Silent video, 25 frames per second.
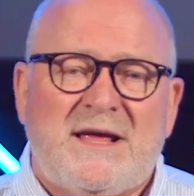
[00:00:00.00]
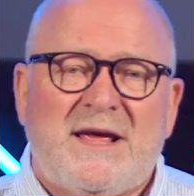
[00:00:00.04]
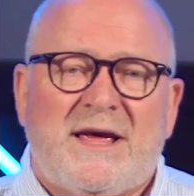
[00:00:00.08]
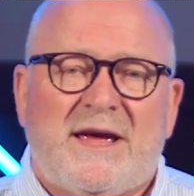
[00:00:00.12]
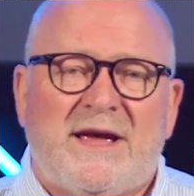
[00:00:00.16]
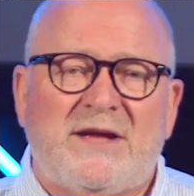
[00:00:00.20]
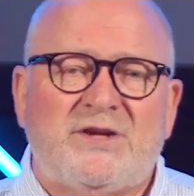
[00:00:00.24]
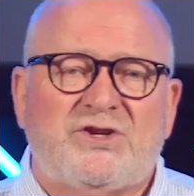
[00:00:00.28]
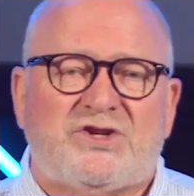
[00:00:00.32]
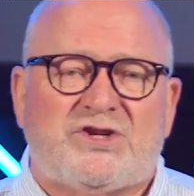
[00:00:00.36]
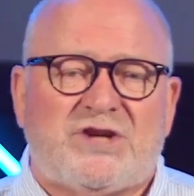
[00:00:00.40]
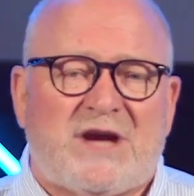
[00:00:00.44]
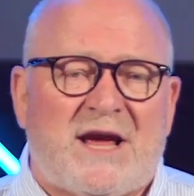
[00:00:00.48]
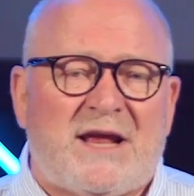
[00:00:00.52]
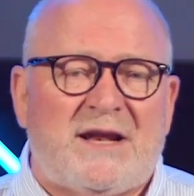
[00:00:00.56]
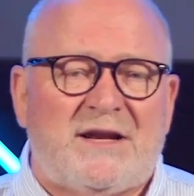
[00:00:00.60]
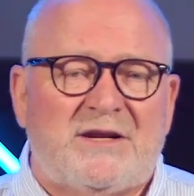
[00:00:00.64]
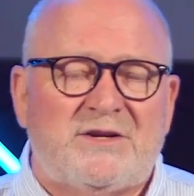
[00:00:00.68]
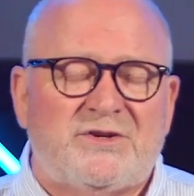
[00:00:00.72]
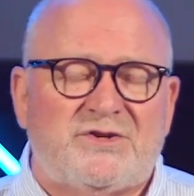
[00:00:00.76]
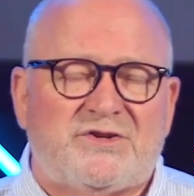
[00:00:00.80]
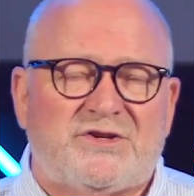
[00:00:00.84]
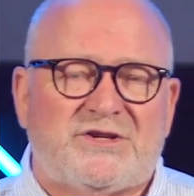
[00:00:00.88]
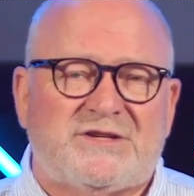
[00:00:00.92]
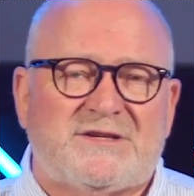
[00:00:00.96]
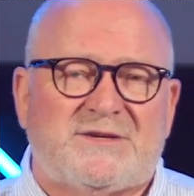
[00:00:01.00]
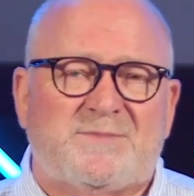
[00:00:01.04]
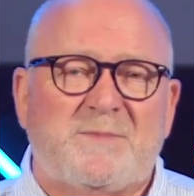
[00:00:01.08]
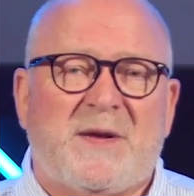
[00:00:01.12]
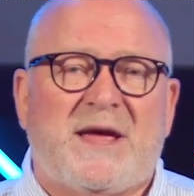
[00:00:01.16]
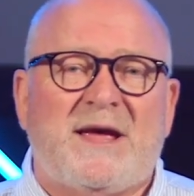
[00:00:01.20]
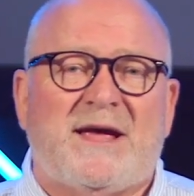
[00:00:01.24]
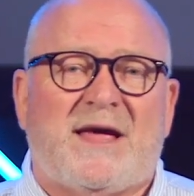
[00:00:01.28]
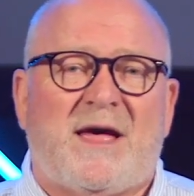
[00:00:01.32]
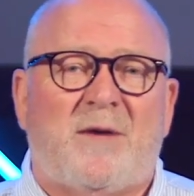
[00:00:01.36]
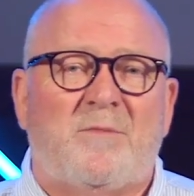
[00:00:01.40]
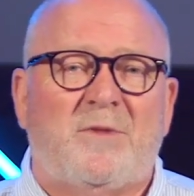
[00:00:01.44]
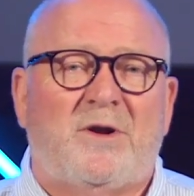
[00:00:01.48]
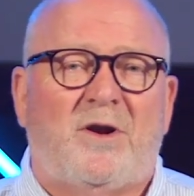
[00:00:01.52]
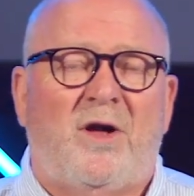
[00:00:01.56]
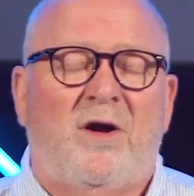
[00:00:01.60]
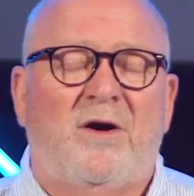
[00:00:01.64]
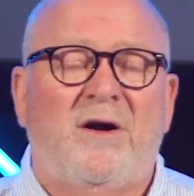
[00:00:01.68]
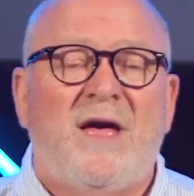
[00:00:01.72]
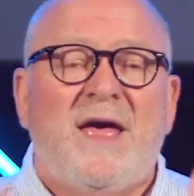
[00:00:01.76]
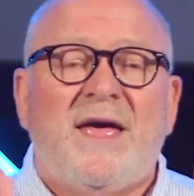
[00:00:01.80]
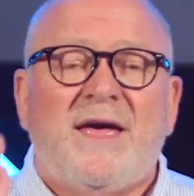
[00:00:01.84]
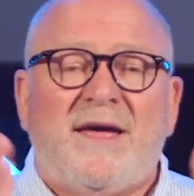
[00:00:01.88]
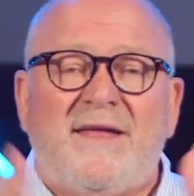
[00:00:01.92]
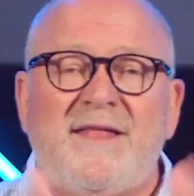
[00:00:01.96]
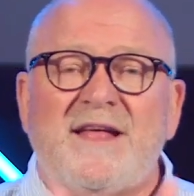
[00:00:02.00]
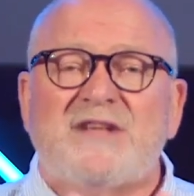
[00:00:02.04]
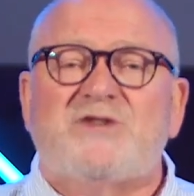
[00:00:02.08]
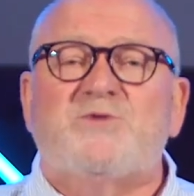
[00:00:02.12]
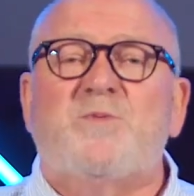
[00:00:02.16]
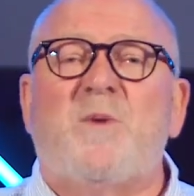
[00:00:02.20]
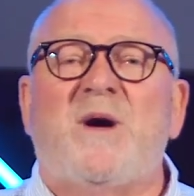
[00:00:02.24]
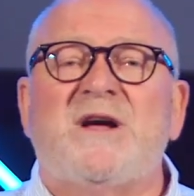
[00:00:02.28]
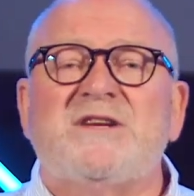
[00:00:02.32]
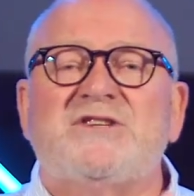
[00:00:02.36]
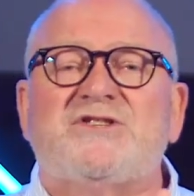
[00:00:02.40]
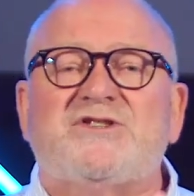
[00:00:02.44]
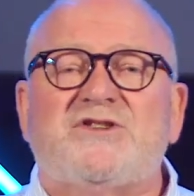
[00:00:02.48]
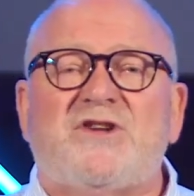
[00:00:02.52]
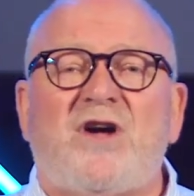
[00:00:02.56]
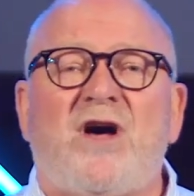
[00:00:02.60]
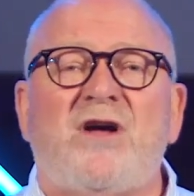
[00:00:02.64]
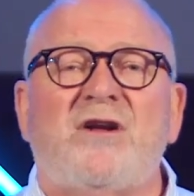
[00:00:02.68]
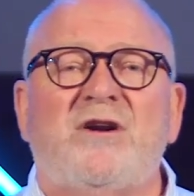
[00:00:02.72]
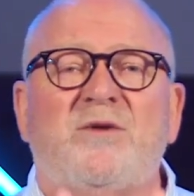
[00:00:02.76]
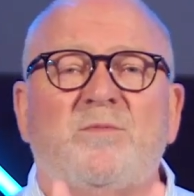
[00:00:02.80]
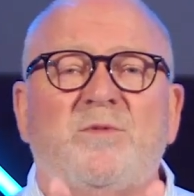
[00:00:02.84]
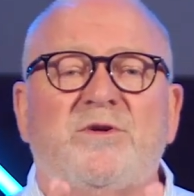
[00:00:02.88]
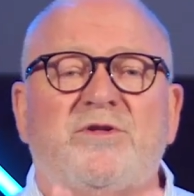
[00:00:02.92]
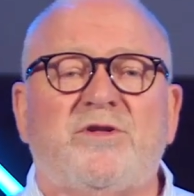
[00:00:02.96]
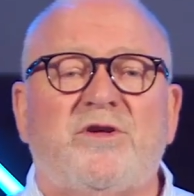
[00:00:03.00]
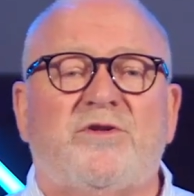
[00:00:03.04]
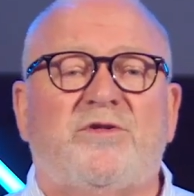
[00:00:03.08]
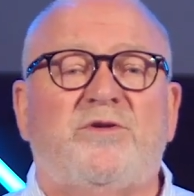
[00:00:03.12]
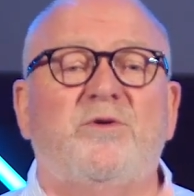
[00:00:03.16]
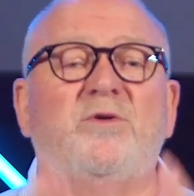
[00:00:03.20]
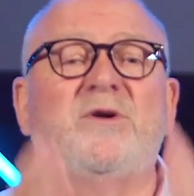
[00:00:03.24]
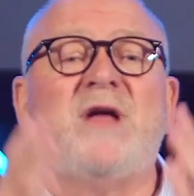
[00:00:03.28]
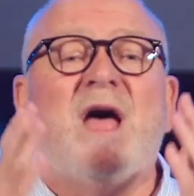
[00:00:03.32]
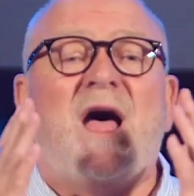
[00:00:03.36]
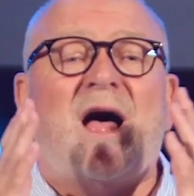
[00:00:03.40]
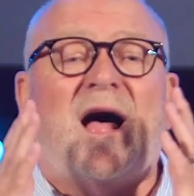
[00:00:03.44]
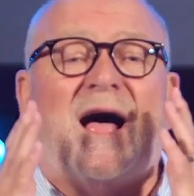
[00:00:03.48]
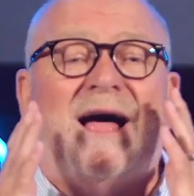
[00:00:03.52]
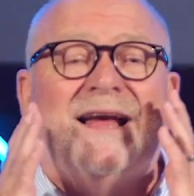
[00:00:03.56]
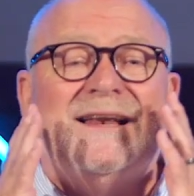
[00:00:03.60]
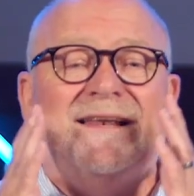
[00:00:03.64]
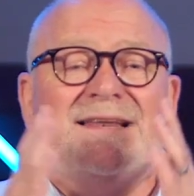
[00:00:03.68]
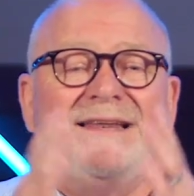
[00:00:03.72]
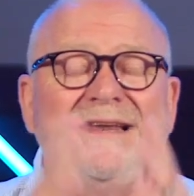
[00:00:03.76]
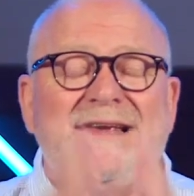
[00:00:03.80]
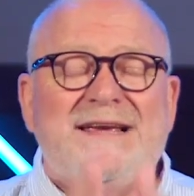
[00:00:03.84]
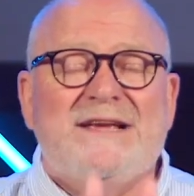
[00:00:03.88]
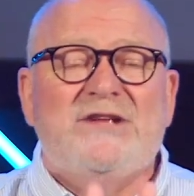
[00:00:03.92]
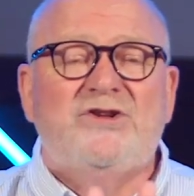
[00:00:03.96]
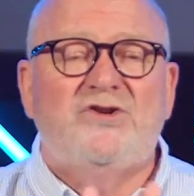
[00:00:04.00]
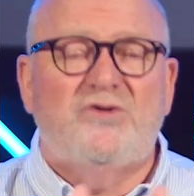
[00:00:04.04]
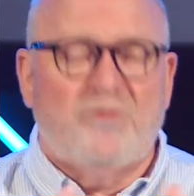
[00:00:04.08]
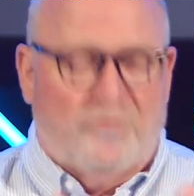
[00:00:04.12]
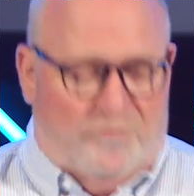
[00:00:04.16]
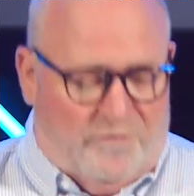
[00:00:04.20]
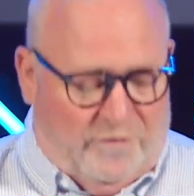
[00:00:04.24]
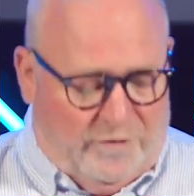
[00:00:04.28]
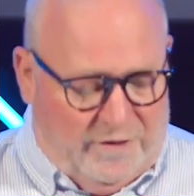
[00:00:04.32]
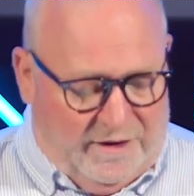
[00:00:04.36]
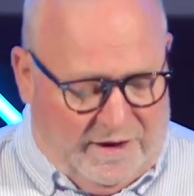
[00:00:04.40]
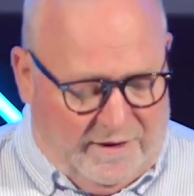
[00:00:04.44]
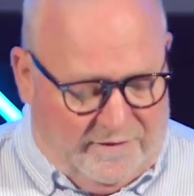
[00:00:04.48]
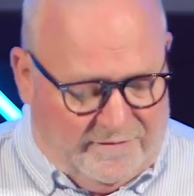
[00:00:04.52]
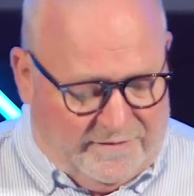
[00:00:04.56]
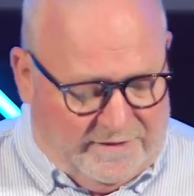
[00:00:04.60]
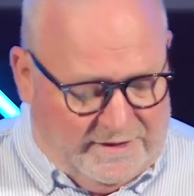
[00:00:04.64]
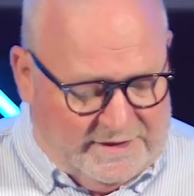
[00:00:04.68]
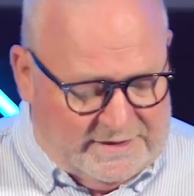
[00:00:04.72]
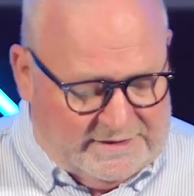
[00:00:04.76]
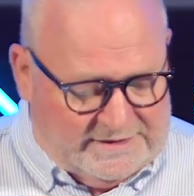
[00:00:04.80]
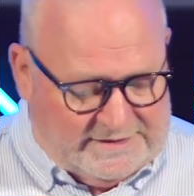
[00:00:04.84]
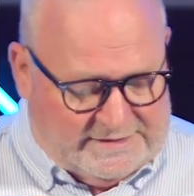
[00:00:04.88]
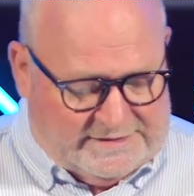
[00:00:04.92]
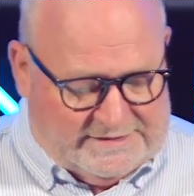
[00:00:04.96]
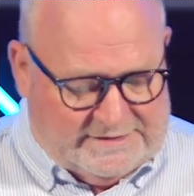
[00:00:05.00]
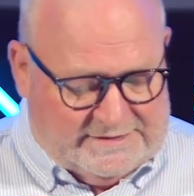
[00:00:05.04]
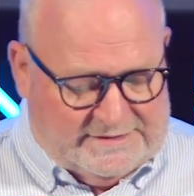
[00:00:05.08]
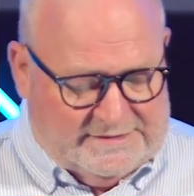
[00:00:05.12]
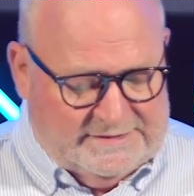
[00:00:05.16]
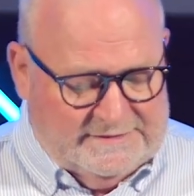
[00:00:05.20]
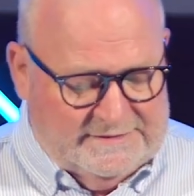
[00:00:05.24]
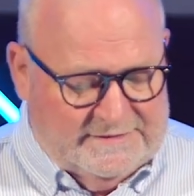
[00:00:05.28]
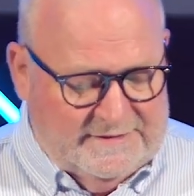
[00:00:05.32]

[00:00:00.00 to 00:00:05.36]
and challenges may come along. And that's why I started with the thought, I need your forgiveness.